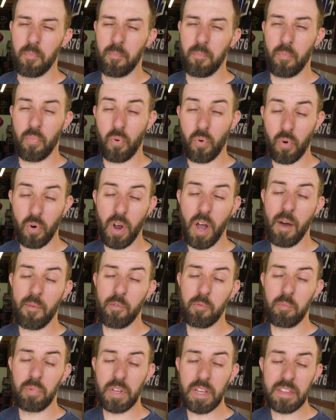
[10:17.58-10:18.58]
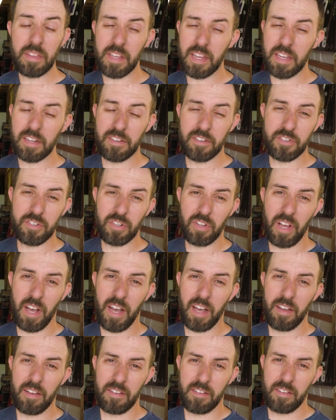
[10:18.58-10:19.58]
probably the end of
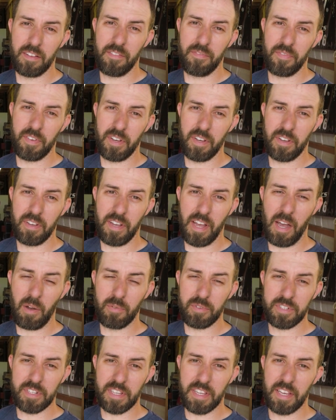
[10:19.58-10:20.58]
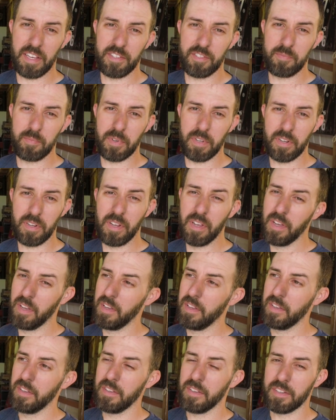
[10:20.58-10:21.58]
July, if I was to guess. But
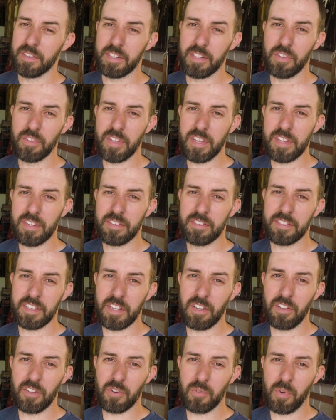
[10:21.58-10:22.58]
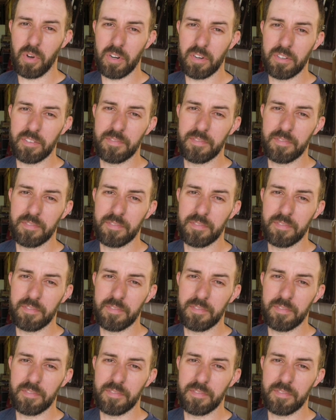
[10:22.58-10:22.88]
until then, see y'all in the water.